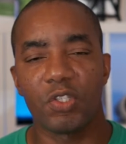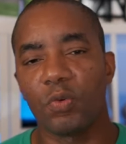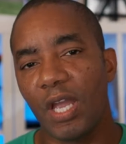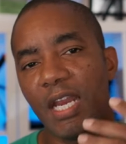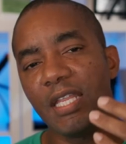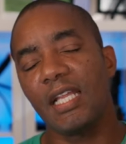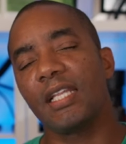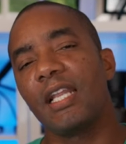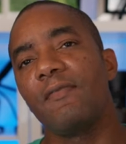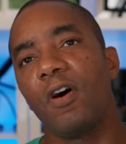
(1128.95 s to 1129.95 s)
So anything
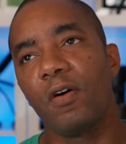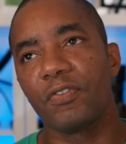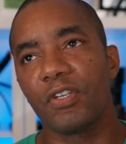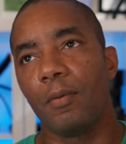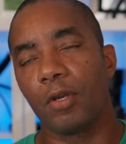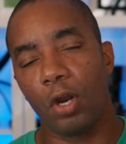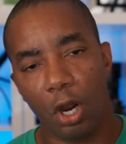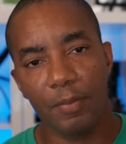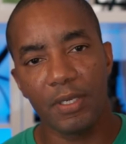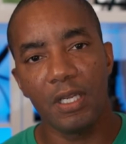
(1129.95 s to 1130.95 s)
that involves
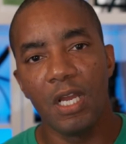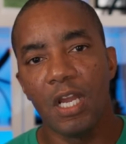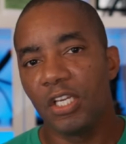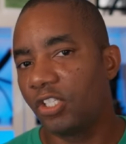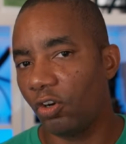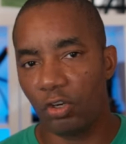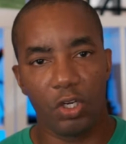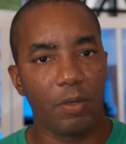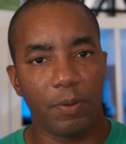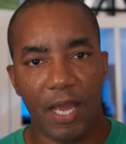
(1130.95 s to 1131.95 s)
carbon, sure, you
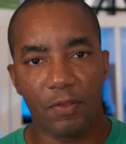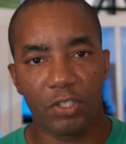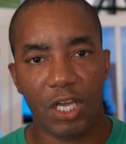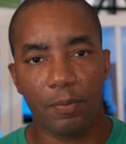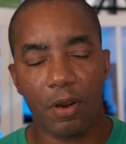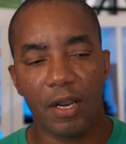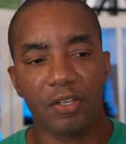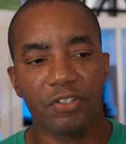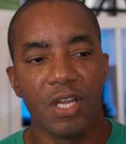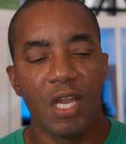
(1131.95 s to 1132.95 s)
can apply those kind of
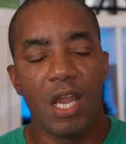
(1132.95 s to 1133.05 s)
products.